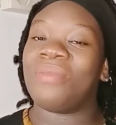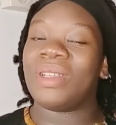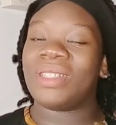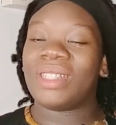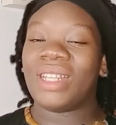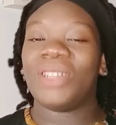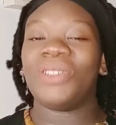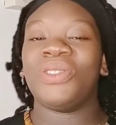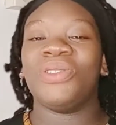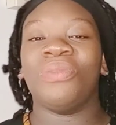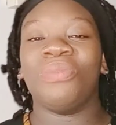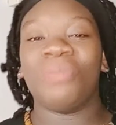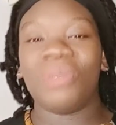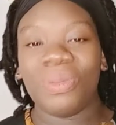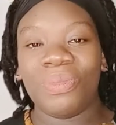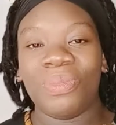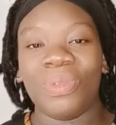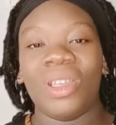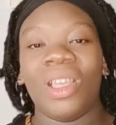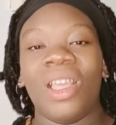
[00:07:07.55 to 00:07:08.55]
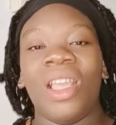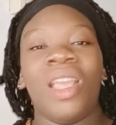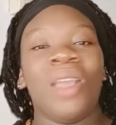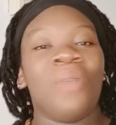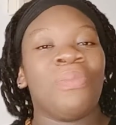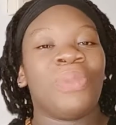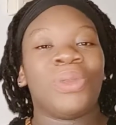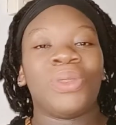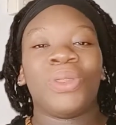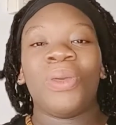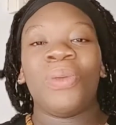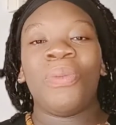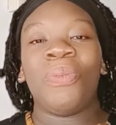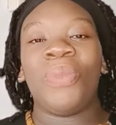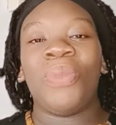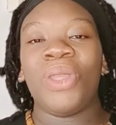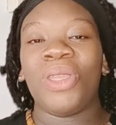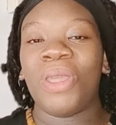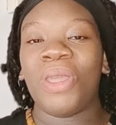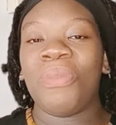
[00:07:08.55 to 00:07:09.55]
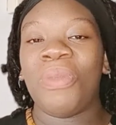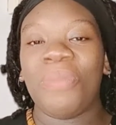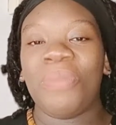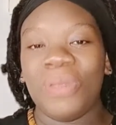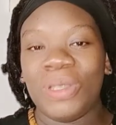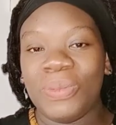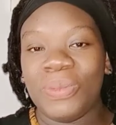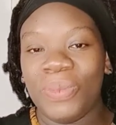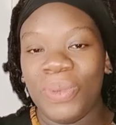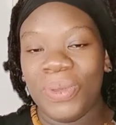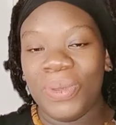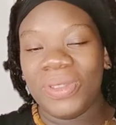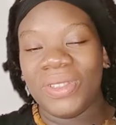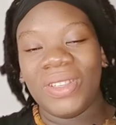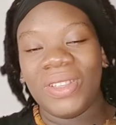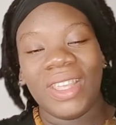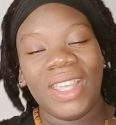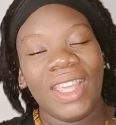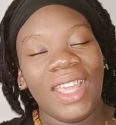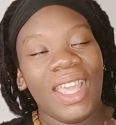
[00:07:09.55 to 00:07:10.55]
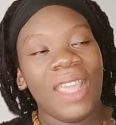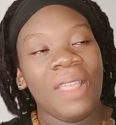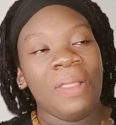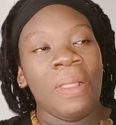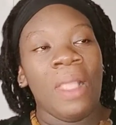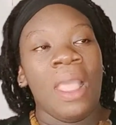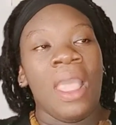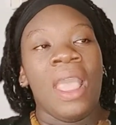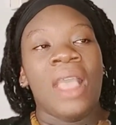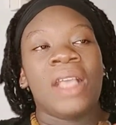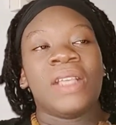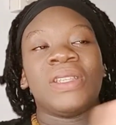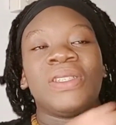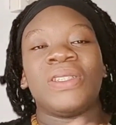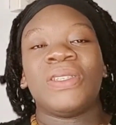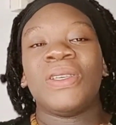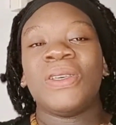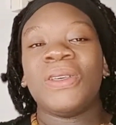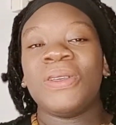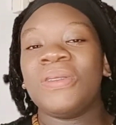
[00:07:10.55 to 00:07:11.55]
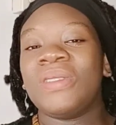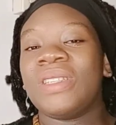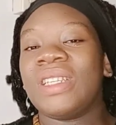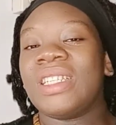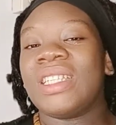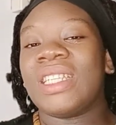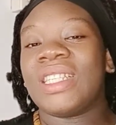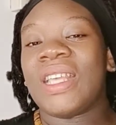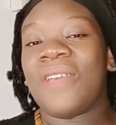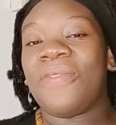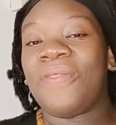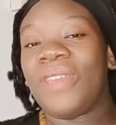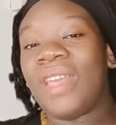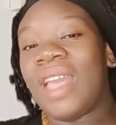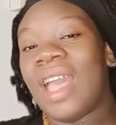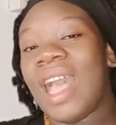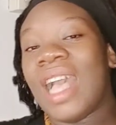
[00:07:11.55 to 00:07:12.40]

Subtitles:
Massage your baby, but don't break your baby's bones, okay? So this Cetaphil